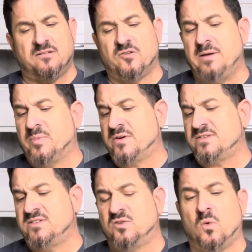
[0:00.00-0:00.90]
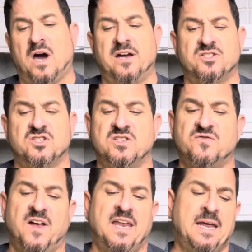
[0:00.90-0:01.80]
great person to watch. She's
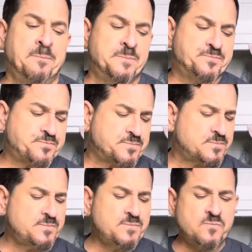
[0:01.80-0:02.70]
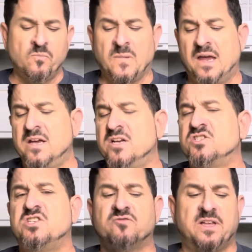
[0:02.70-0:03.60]
funny.
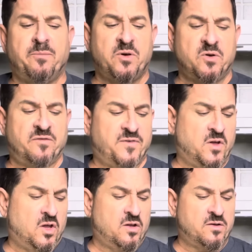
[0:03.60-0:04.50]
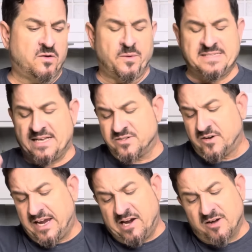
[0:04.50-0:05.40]
She's really beautiful. Always has her
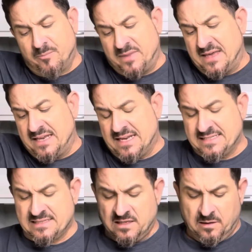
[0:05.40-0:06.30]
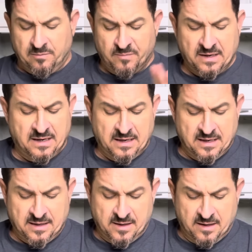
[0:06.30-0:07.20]
hair up and that nice little,
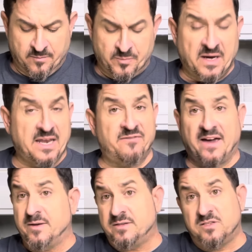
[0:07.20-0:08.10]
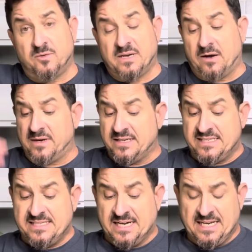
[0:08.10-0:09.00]
but if I could do it, I would
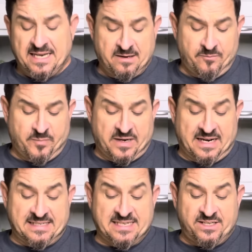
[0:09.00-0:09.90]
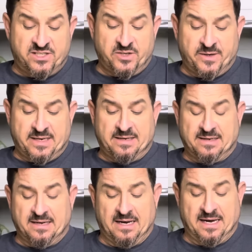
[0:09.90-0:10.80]
have done it, but I didn't do it.
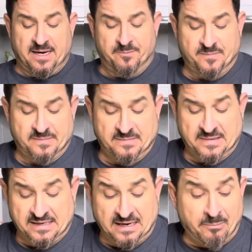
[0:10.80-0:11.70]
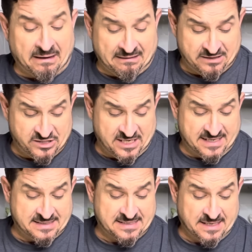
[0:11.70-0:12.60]
And I
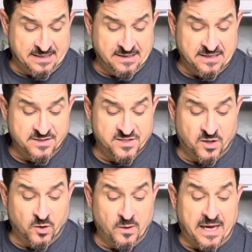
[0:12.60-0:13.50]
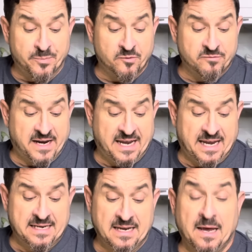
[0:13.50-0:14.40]
apologize. So April
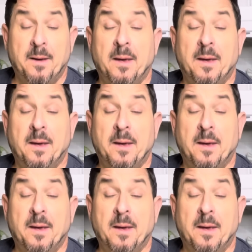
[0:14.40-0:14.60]
Rain,